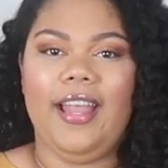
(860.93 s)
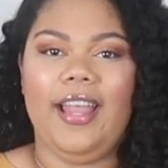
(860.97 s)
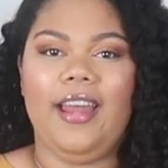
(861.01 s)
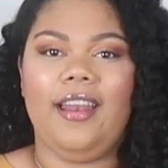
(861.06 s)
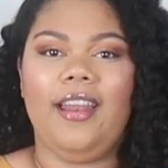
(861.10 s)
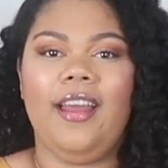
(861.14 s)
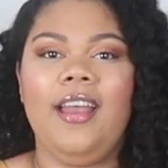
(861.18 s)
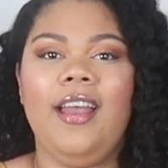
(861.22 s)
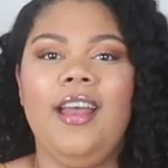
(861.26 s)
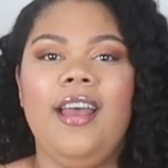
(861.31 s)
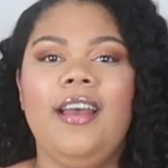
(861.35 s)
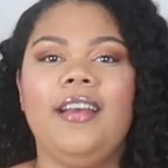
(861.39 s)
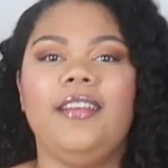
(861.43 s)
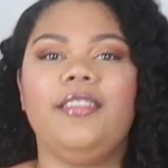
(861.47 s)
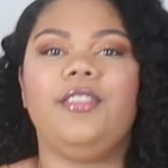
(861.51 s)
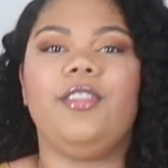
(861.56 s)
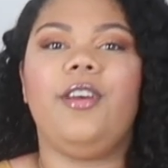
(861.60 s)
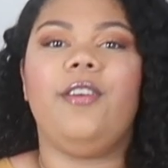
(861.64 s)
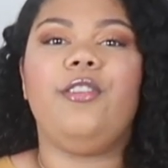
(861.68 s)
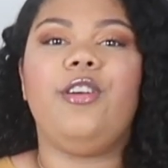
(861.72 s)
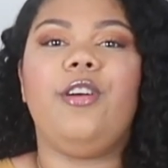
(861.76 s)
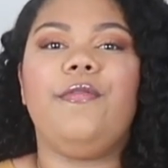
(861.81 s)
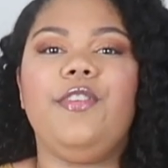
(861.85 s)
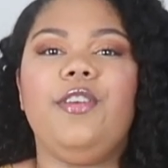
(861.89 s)
And
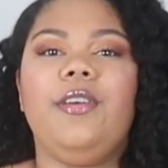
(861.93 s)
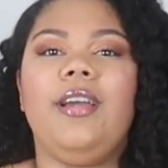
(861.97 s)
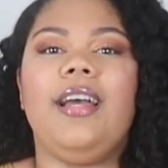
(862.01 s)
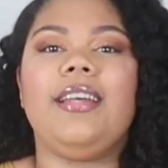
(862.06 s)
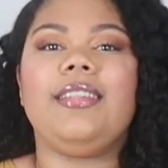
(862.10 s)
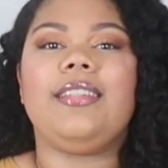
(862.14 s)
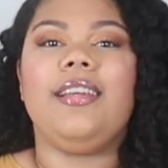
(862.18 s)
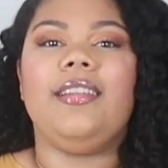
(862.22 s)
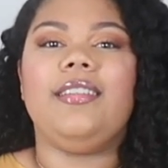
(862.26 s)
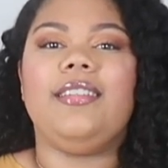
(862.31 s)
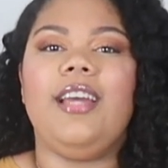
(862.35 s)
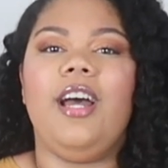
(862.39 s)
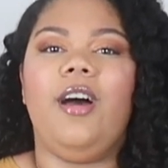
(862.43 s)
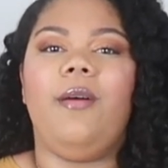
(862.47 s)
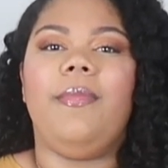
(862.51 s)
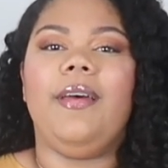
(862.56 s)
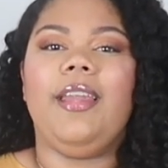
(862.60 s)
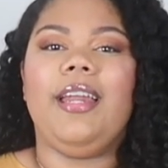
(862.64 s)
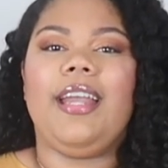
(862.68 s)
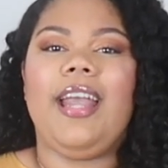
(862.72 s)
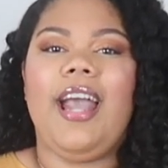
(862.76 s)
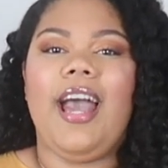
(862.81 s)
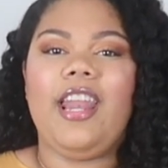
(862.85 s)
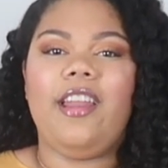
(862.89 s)
don't know if you guys can tell,
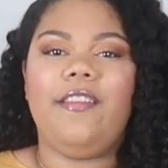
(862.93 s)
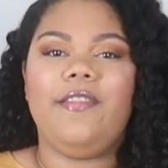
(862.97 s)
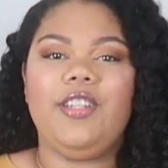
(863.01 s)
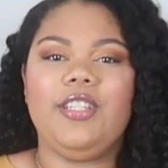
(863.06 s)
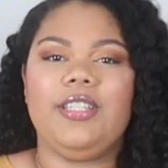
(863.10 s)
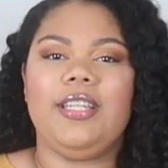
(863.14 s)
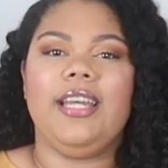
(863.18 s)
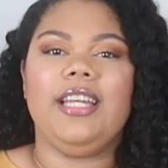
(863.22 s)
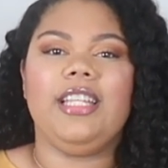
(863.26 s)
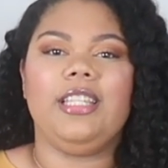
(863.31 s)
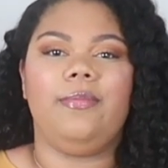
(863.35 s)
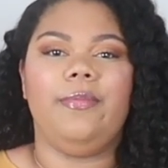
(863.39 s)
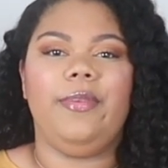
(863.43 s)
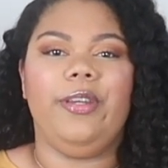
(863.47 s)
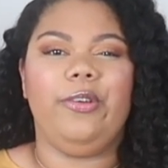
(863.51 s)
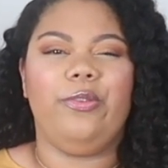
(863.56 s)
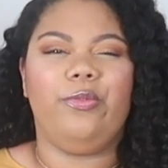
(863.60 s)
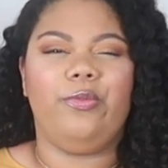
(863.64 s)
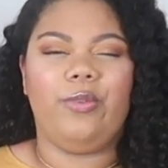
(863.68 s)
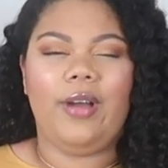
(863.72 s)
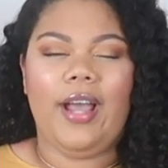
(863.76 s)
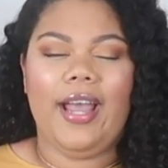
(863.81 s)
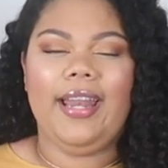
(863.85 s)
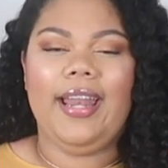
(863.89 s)
but it kind of just hits me
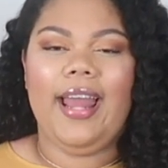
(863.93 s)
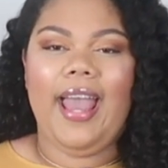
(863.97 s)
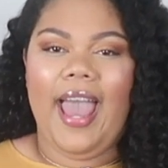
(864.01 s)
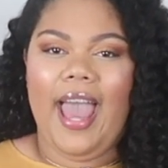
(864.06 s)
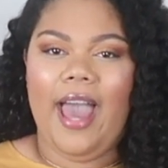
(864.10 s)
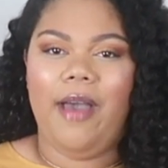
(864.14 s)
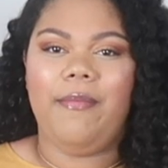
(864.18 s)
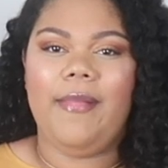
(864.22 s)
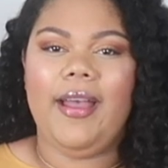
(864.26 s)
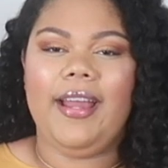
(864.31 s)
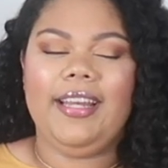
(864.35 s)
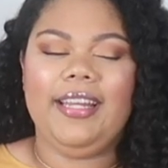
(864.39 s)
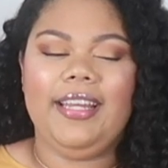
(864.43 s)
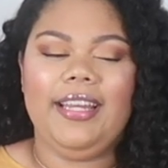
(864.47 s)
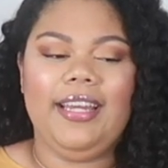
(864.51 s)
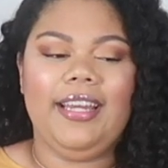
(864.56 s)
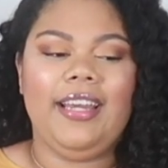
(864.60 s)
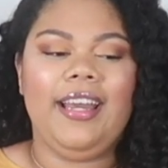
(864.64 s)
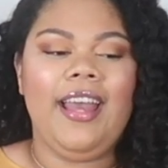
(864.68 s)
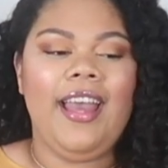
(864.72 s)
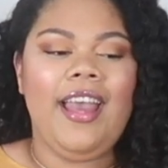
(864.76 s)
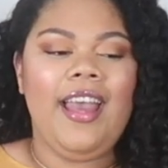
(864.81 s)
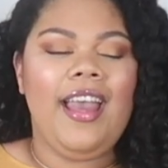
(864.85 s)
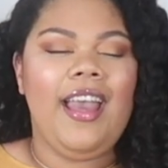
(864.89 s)
right at my
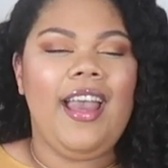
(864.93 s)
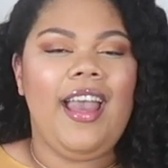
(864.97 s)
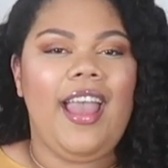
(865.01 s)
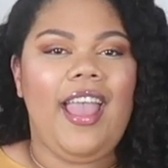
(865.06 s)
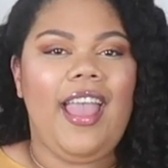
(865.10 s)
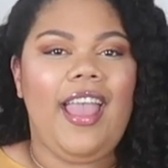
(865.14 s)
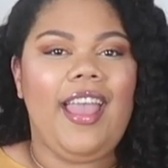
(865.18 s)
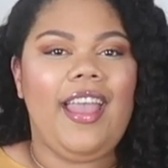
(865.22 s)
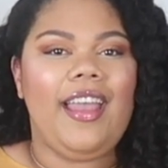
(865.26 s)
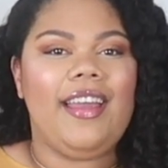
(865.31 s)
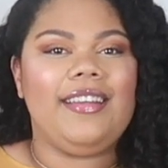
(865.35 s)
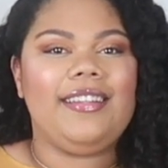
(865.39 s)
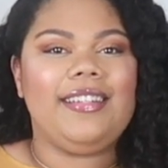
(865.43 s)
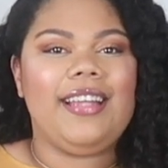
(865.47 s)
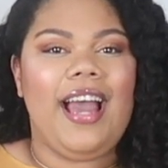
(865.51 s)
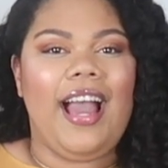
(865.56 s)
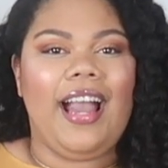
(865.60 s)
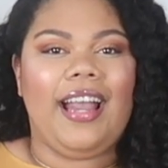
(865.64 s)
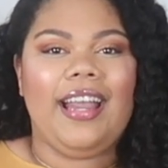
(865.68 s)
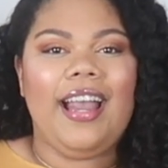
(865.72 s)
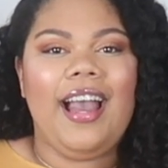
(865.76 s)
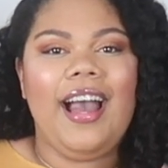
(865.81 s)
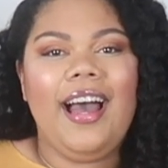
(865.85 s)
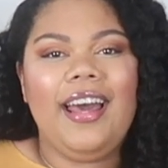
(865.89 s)
knee, and
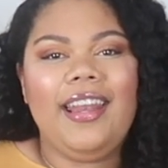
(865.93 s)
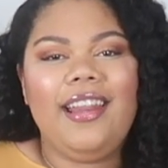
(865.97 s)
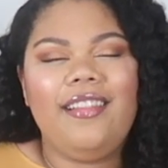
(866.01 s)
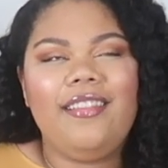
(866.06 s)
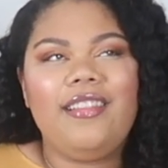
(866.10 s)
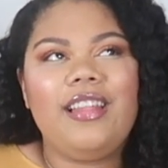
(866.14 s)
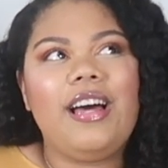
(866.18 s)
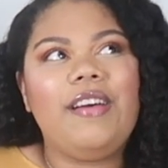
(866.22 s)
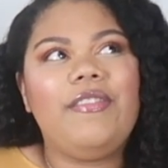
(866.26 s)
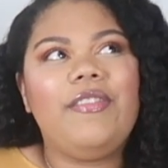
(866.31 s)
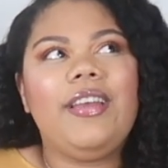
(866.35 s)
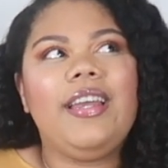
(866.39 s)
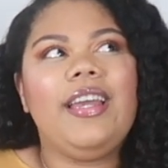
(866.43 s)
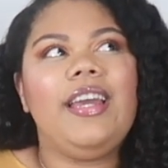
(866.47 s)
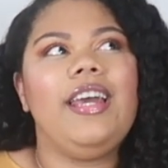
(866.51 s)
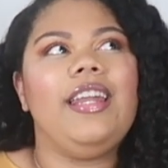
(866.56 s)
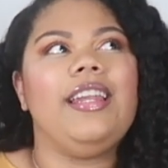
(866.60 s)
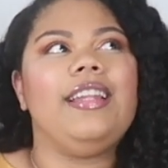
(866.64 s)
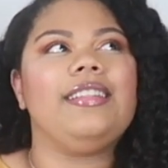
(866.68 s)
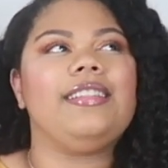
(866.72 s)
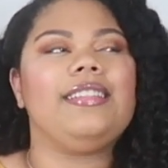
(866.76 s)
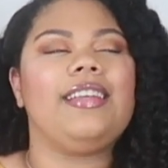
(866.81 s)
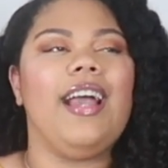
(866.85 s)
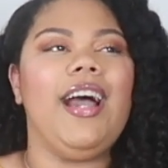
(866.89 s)
I kind of love it,
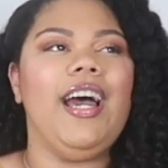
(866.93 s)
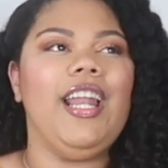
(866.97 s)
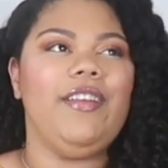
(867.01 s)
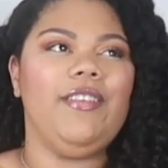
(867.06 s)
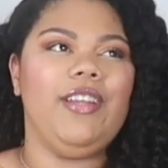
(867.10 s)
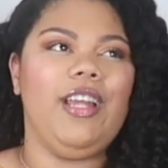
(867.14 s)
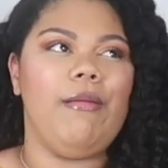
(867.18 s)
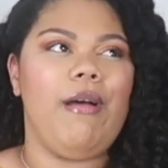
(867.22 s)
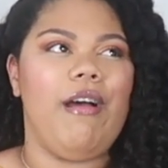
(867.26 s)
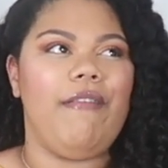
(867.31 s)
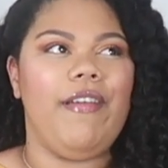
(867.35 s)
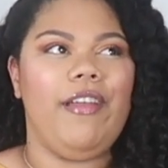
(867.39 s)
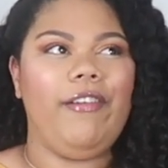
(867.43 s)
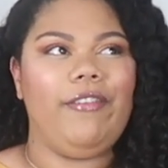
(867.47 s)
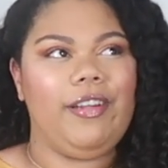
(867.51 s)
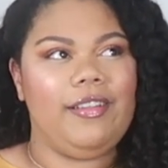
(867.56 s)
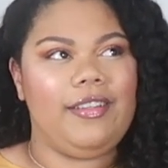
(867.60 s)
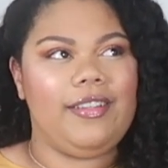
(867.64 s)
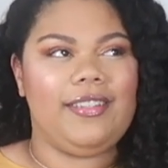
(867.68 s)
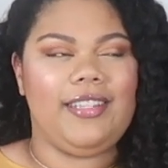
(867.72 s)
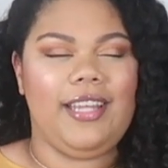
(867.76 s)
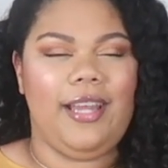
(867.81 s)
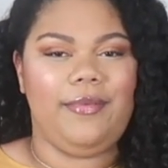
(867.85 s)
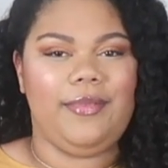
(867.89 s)
and it's kind of not my favorite
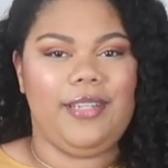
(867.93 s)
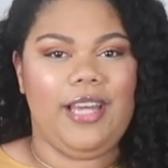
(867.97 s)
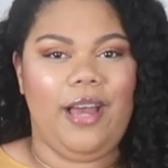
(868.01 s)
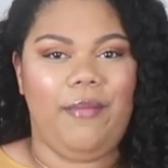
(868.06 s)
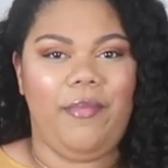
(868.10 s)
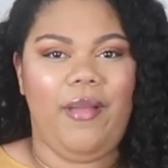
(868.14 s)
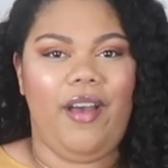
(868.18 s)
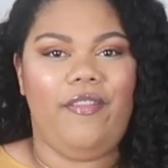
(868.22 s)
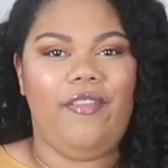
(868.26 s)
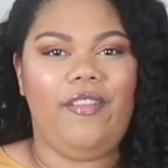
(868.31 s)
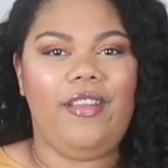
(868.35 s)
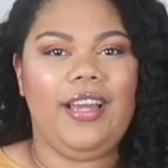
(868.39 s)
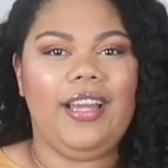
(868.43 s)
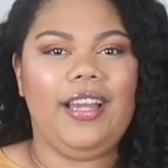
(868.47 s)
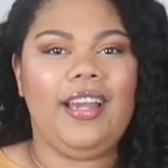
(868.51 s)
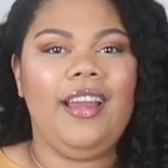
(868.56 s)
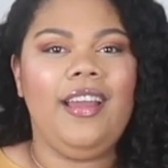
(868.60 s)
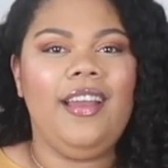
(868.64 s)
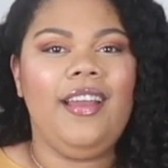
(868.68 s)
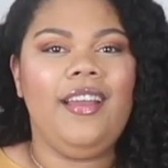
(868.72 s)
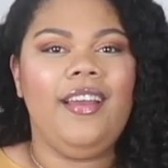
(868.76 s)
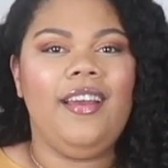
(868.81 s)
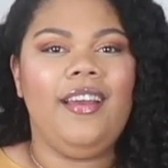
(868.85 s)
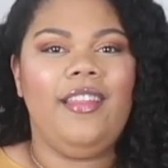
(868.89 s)
at the same time. I feel like
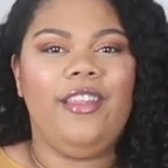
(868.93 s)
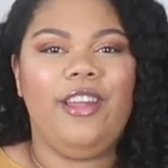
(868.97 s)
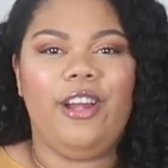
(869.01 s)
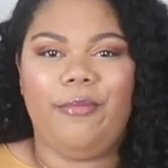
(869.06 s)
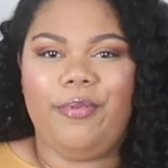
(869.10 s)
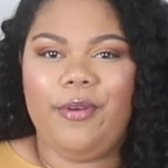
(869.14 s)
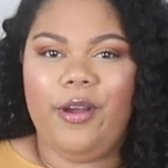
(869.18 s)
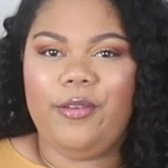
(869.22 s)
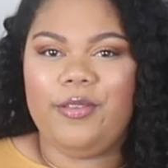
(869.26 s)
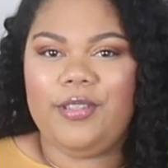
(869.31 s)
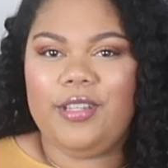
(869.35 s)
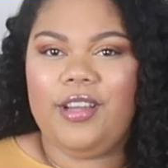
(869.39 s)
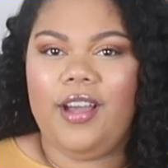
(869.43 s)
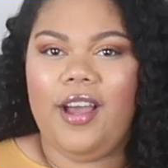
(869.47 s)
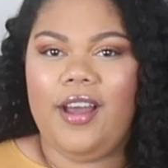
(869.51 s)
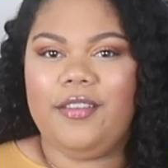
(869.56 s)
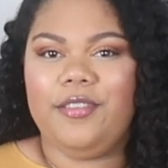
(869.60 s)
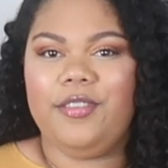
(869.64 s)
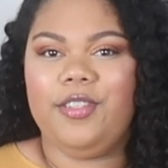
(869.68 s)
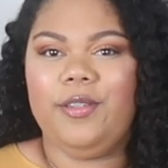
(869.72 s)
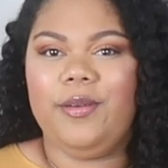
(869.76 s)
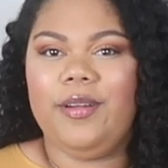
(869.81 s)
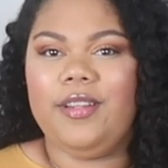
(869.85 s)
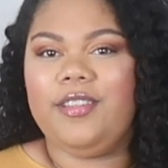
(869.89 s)
there are pros and
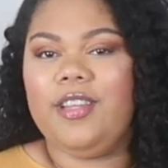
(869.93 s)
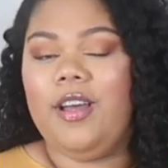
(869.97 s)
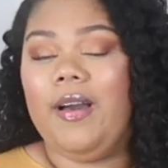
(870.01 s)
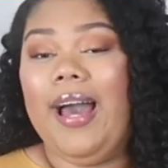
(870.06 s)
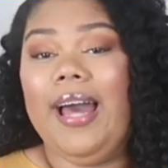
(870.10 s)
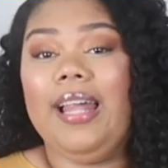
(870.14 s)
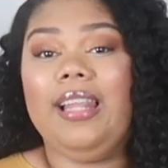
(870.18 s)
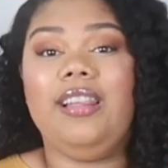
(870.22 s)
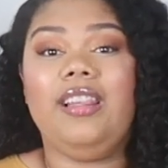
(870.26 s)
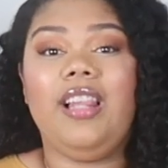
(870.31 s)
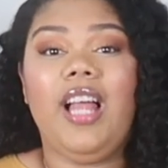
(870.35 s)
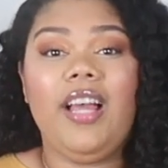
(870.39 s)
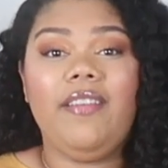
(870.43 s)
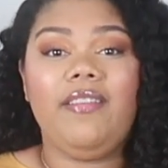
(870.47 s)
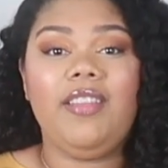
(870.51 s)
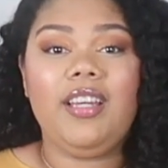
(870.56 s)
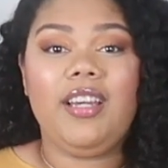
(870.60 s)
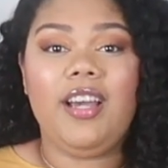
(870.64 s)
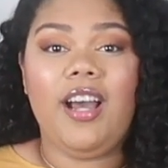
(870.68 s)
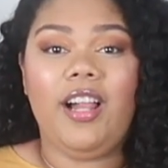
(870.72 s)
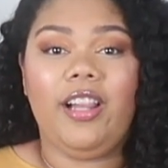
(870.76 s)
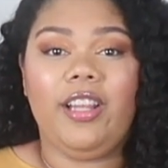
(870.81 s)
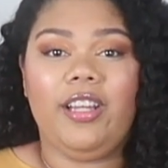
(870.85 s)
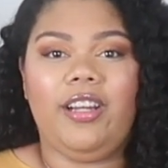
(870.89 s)
cons to it. So I love the
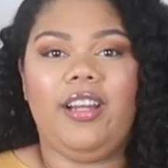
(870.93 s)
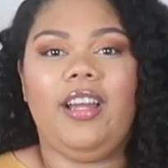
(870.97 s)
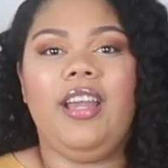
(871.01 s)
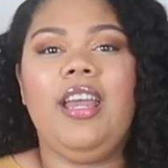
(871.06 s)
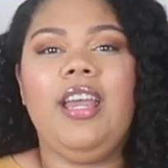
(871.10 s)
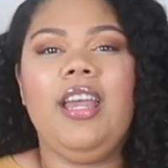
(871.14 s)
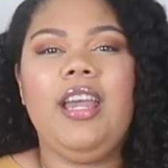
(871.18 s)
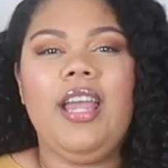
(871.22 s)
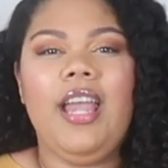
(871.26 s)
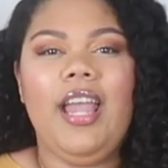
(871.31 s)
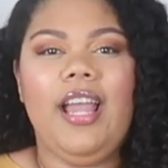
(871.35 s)
color.